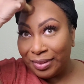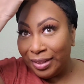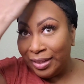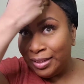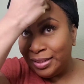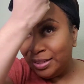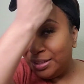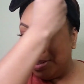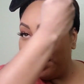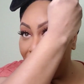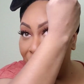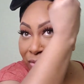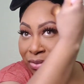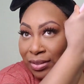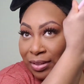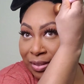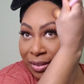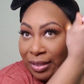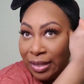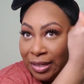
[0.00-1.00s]
It gives
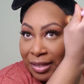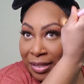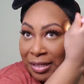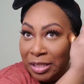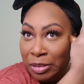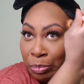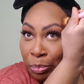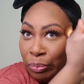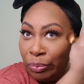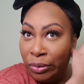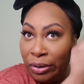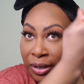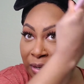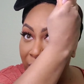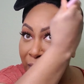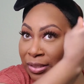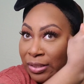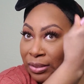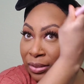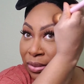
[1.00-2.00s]
you a nice bronze